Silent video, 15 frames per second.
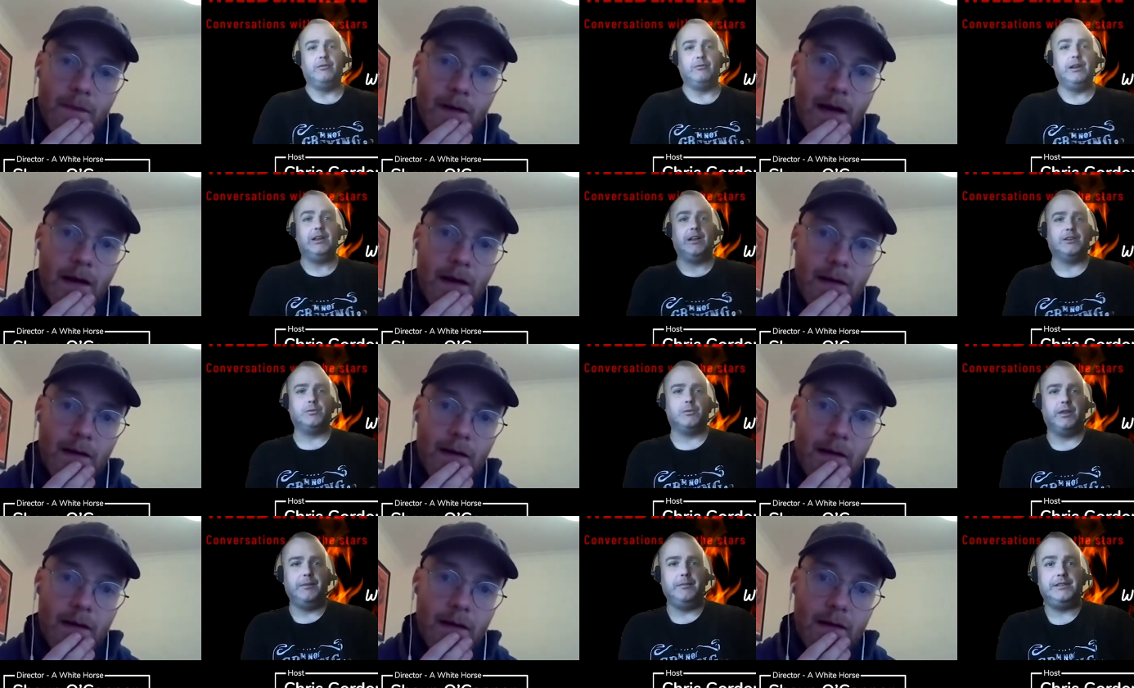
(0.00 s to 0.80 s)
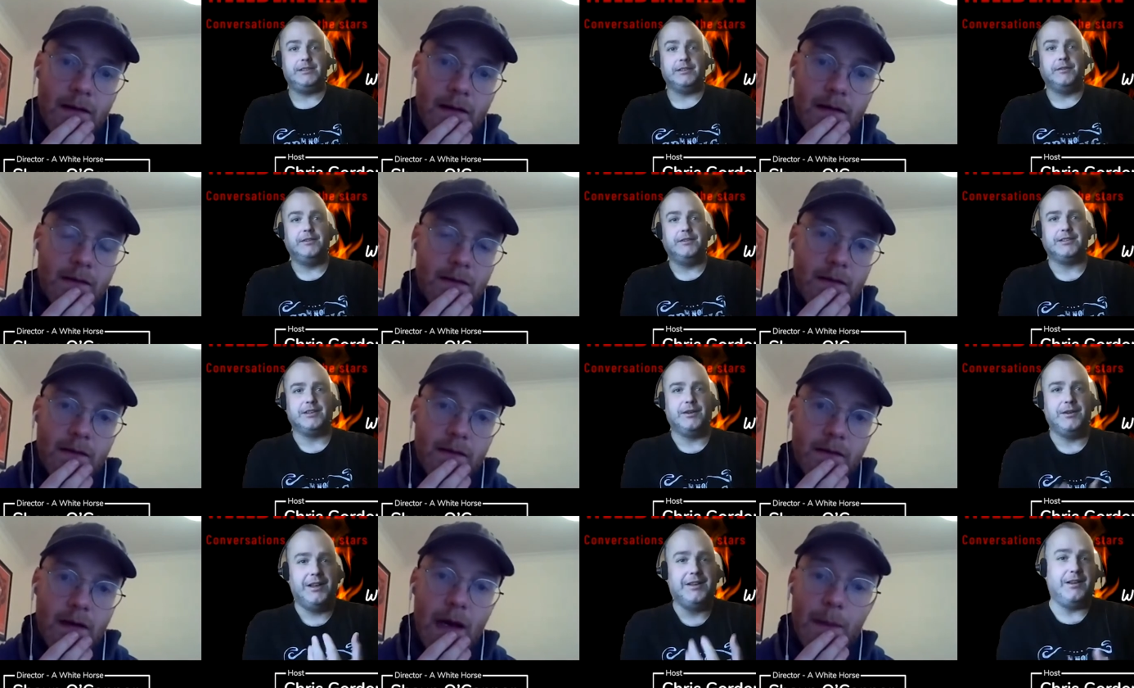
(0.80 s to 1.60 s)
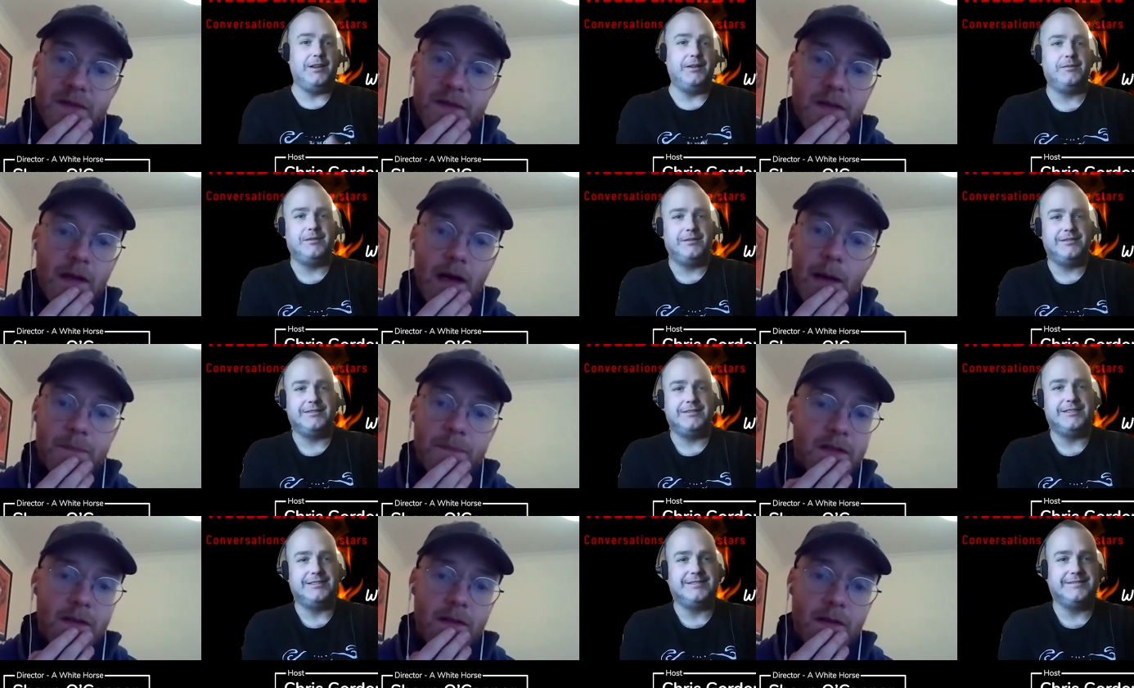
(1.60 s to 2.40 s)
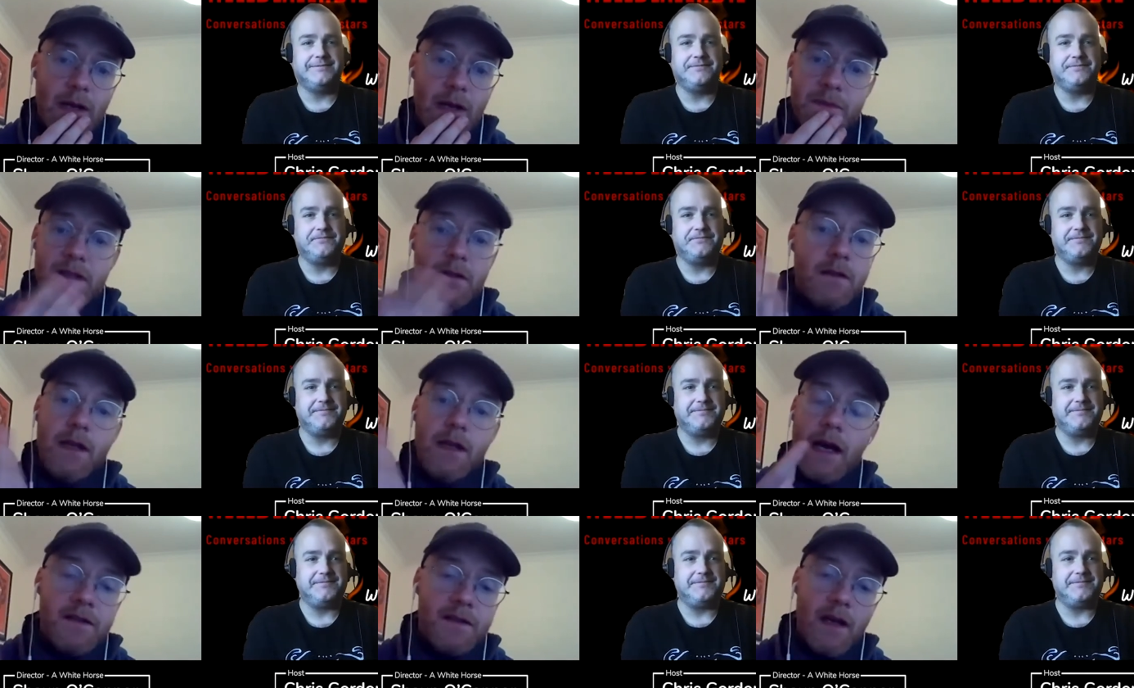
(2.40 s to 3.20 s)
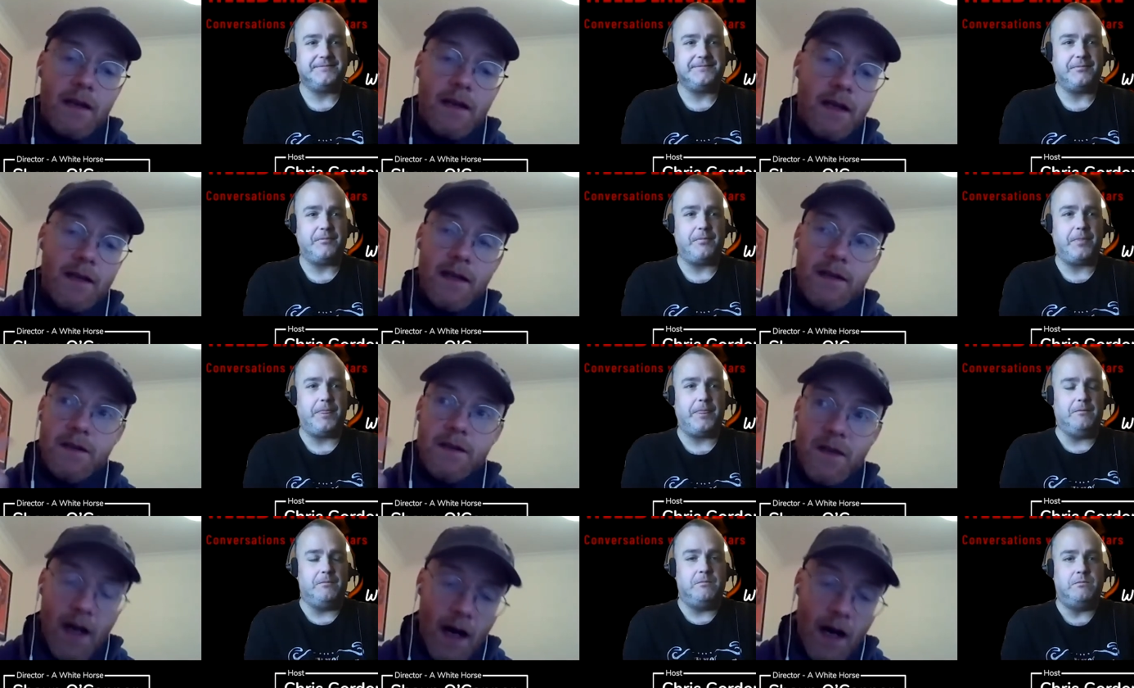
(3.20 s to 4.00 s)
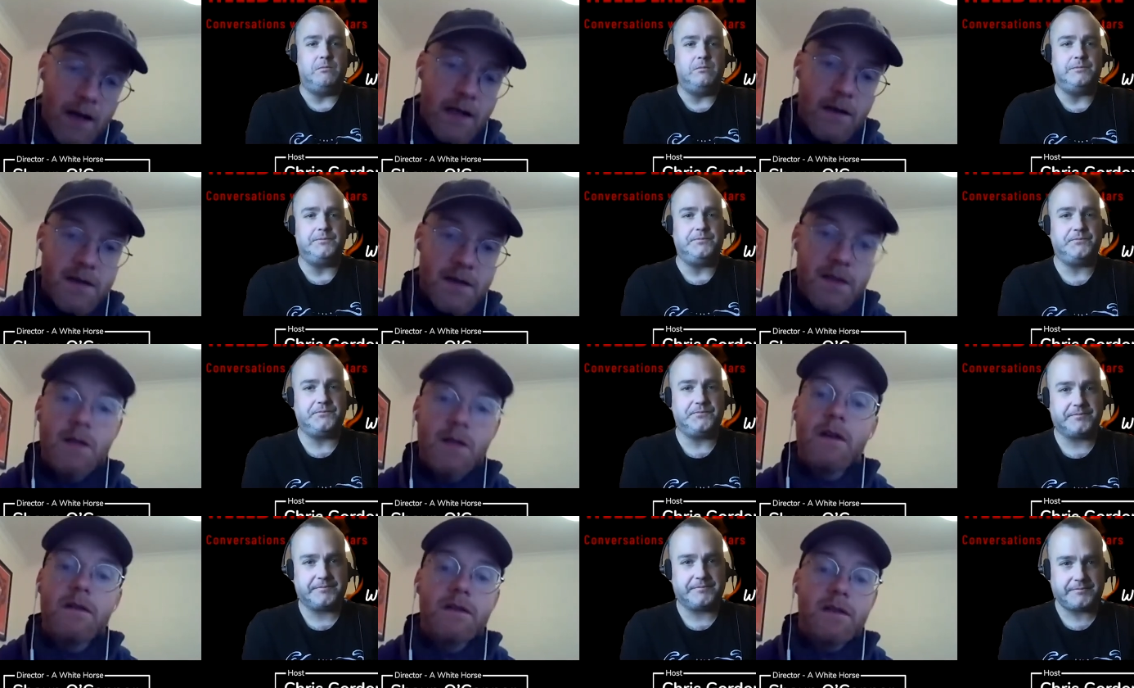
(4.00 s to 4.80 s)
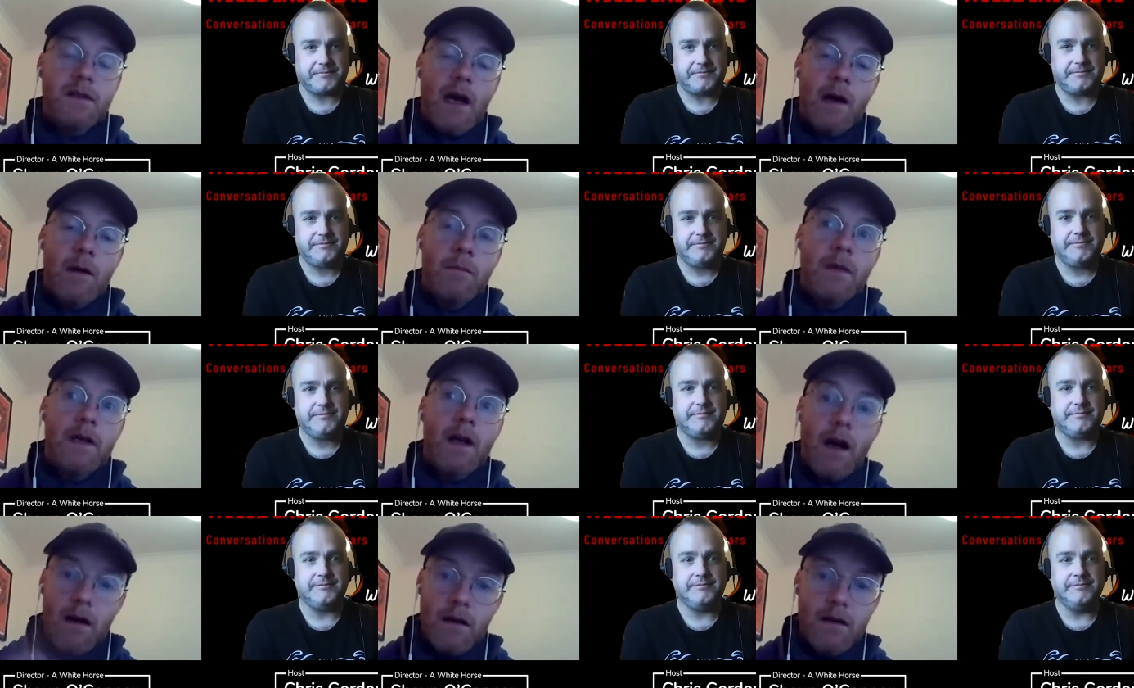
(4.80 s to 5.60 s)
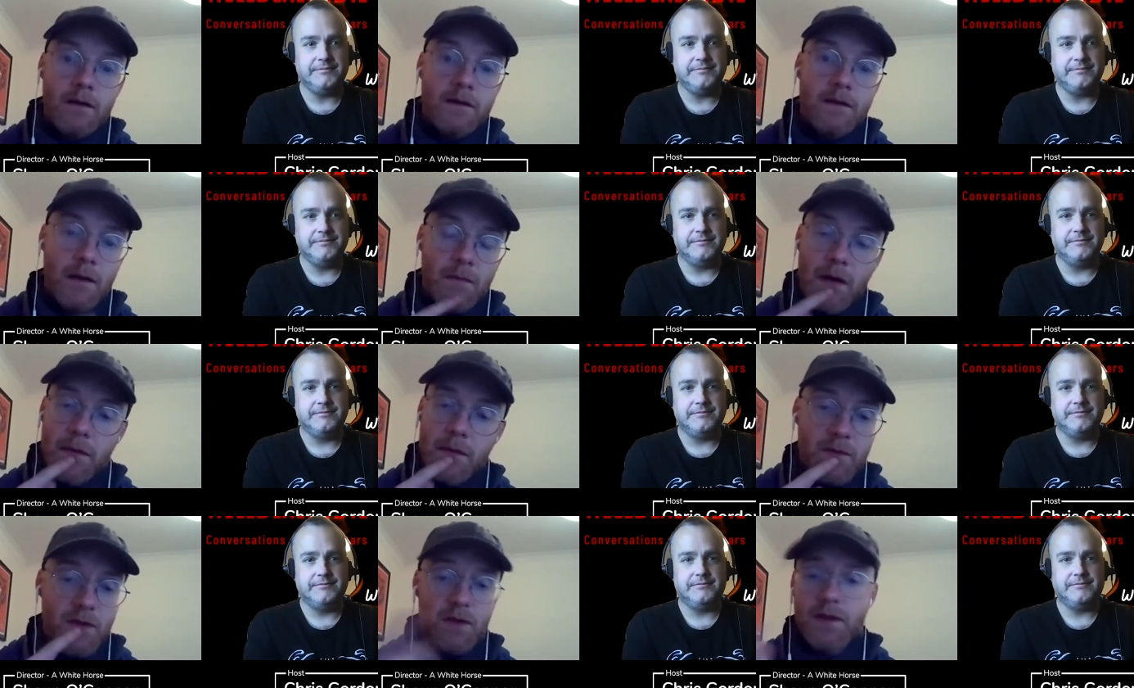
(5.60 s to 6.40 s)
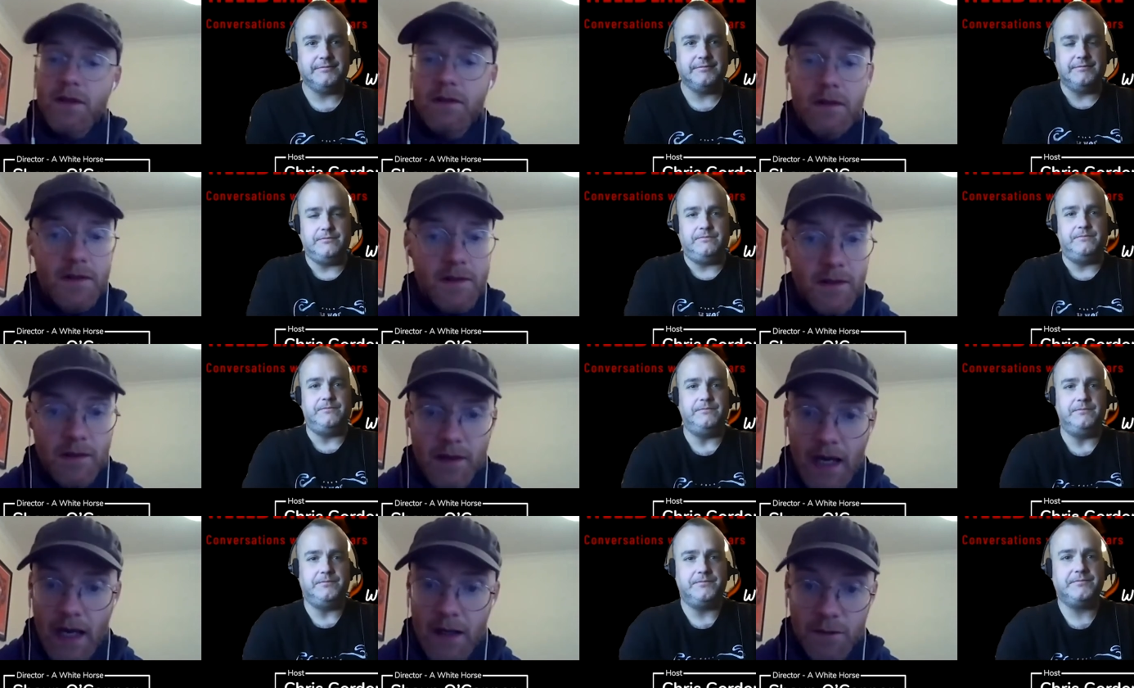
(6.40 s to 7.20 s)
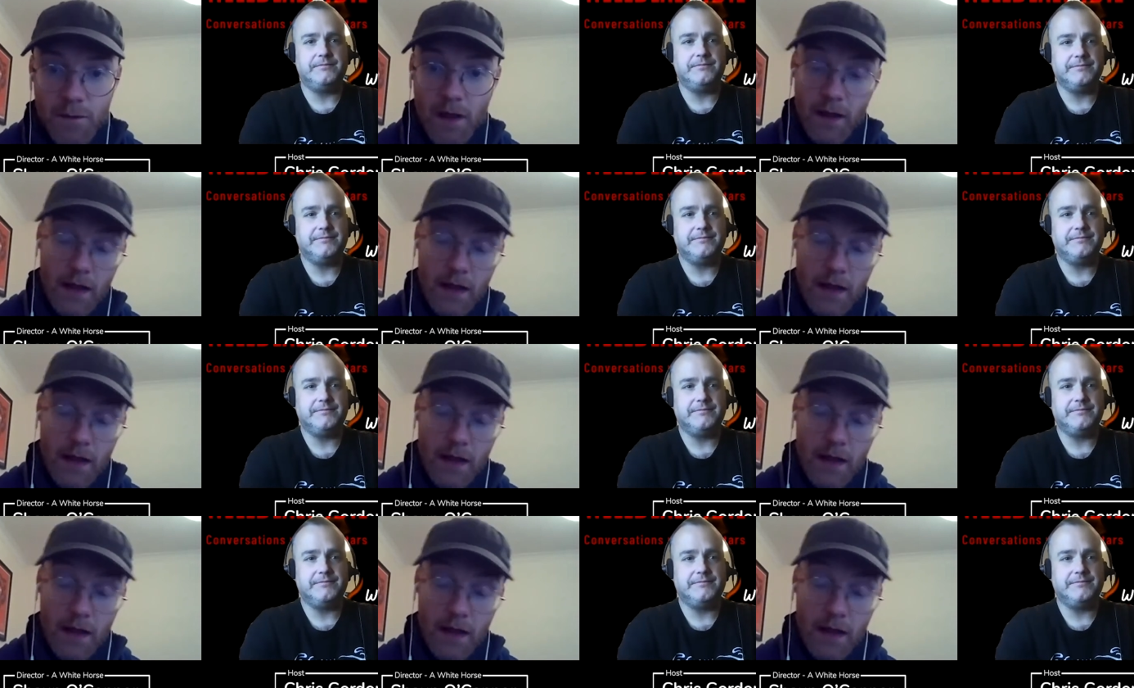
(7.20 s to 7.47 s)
Speaker 1: and realize what they're missing. So
Speaker 2: absolutely. And like in some of the art house cinemas in Ireland, I'm sure they do this in the UK as well.